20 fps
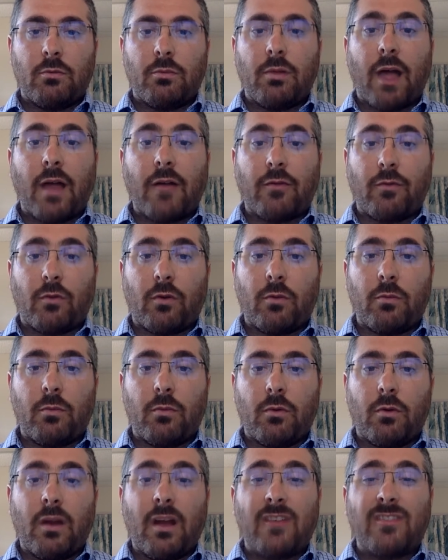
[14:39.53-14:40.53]
platform
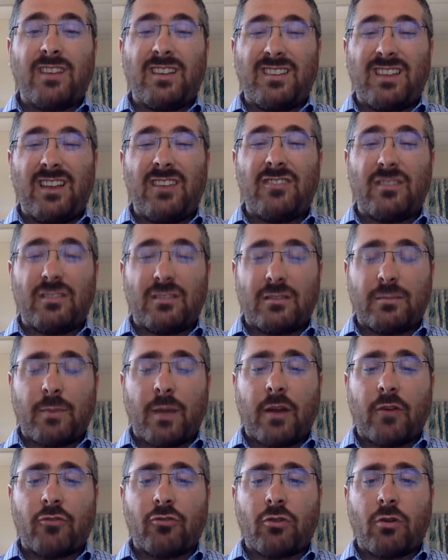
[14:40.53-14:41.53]
or an excitation
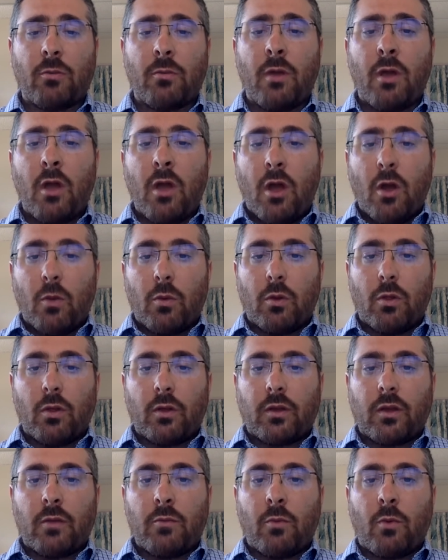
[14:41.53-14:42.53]
spectrum. We're
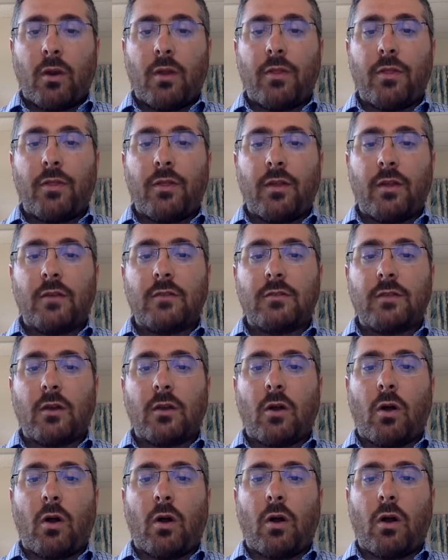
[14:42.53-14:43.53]
looking more at things
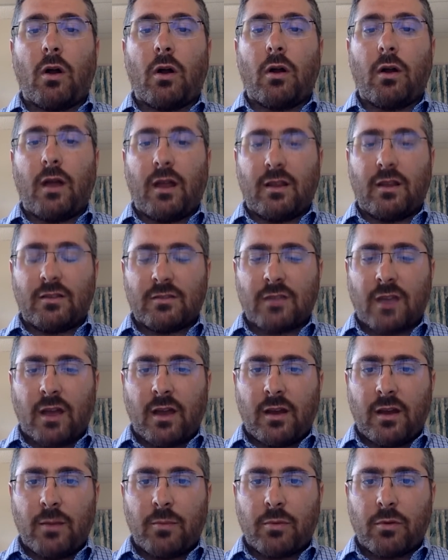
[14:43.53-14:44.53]
that are
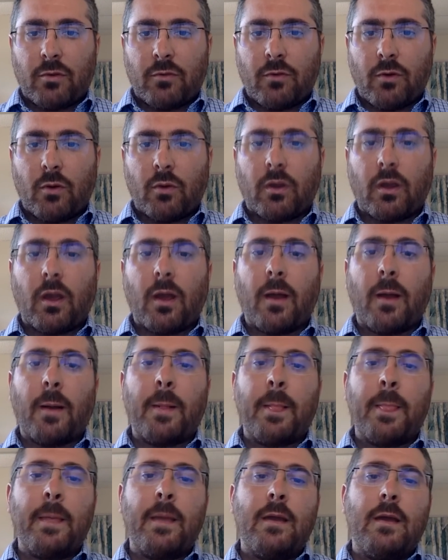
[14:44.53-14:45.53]
anxiety
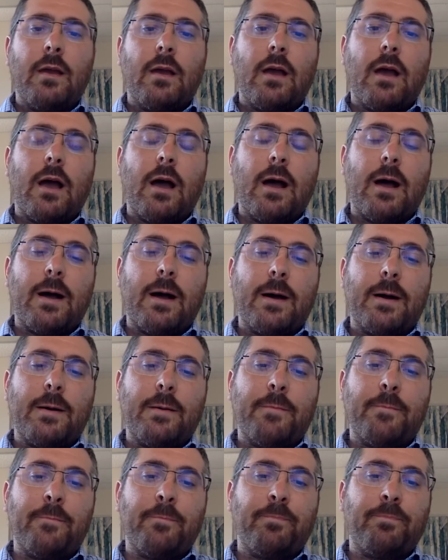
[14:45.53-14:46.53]
provoking,
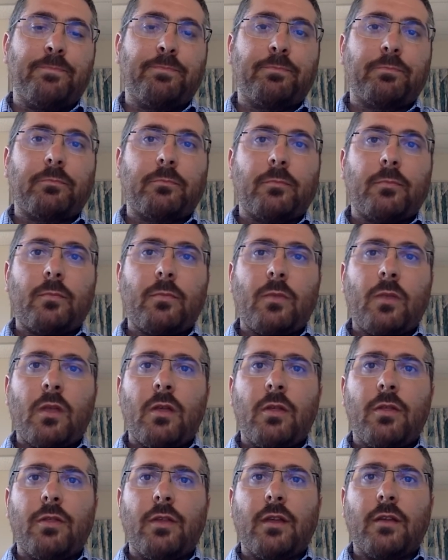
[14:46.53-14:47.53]
um,
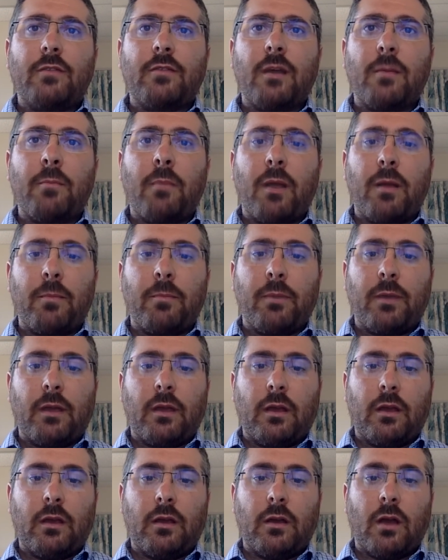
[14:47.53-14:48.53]
things that might
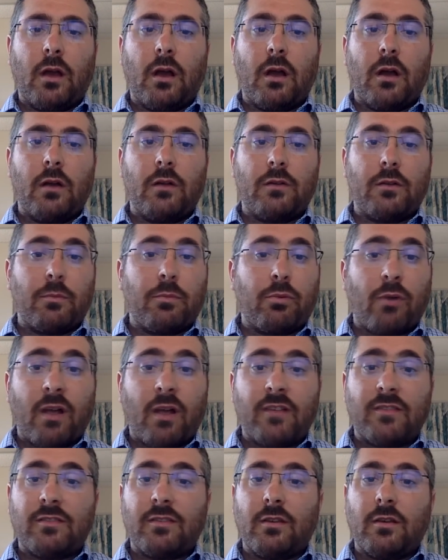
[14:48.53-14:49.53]
be uh,
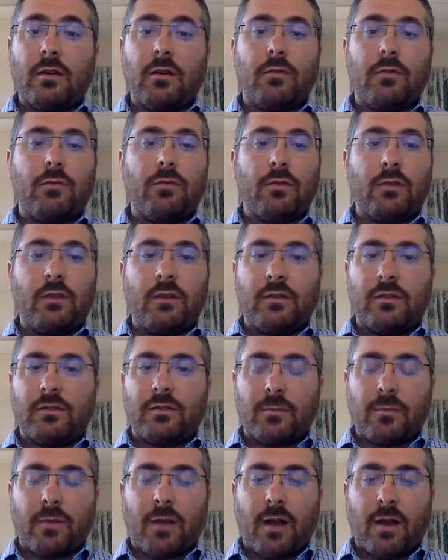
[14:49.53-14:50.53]
depressive, lead
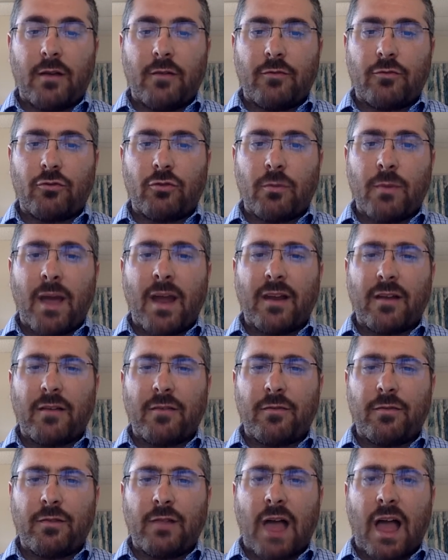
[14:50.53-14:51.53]
to some kind of
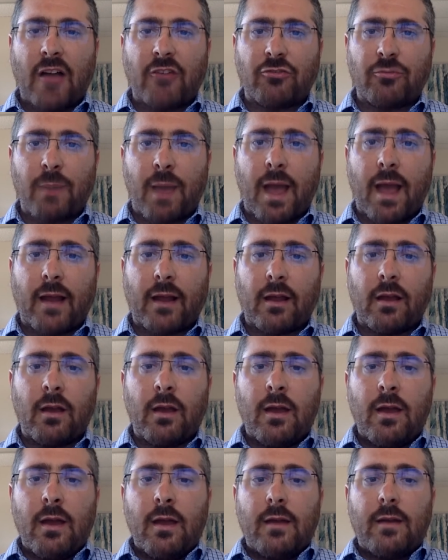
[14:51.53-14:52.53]
traumatic flashback.
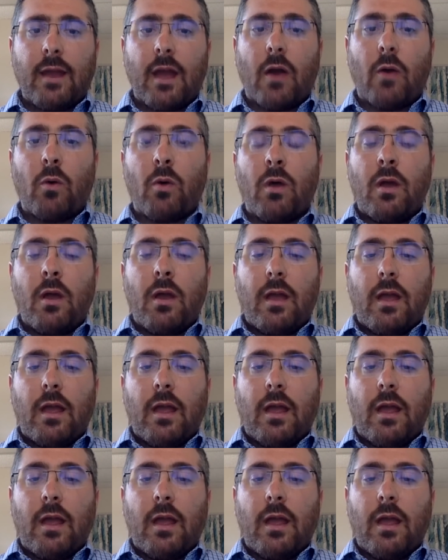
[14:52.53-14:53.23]
Now,